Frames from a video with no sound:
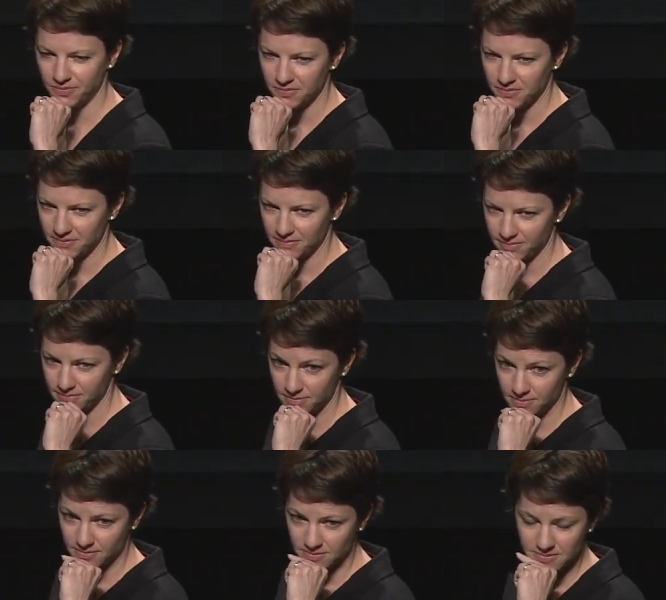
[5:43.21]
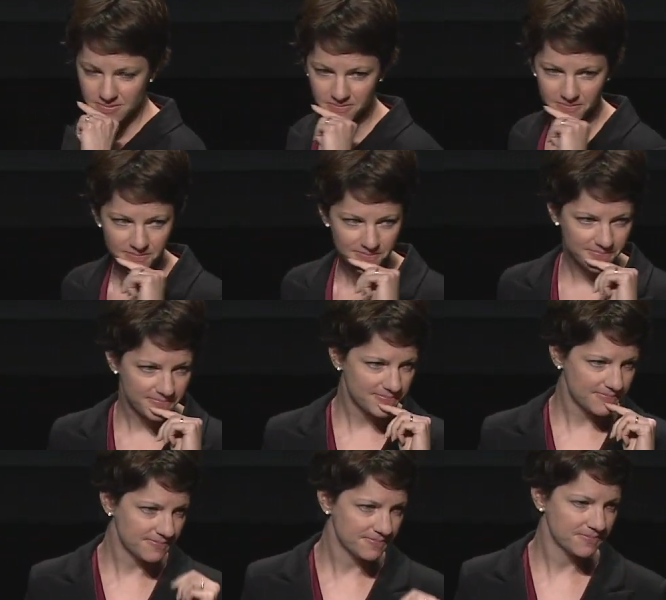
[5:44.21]

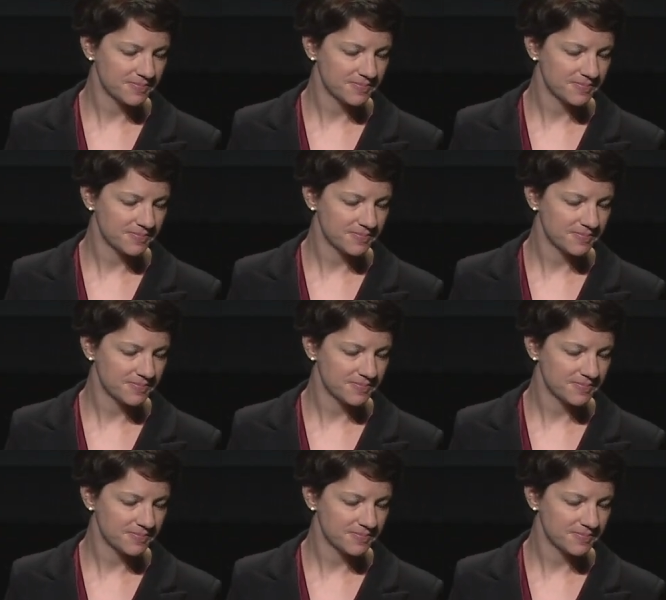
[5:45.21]
Nobody speaks.